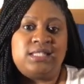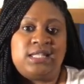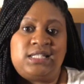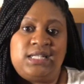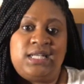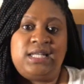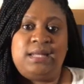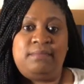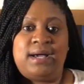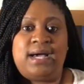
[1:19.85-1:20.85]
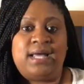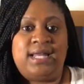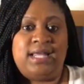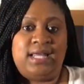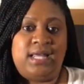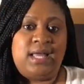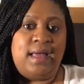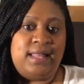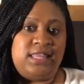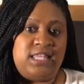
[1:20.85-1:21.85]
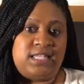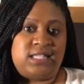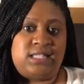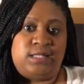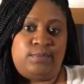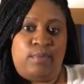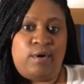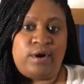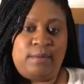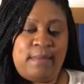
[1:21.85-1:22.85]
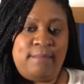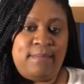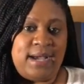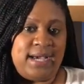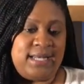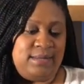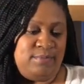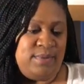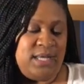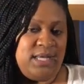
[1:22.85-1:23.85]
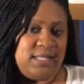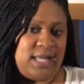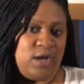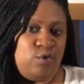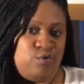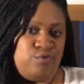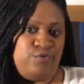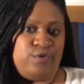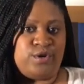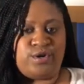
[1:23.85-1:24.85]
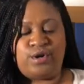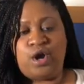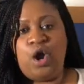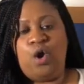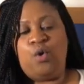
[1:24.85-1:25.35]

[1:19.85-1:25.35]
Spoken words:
touching anybody, this part of my body being like over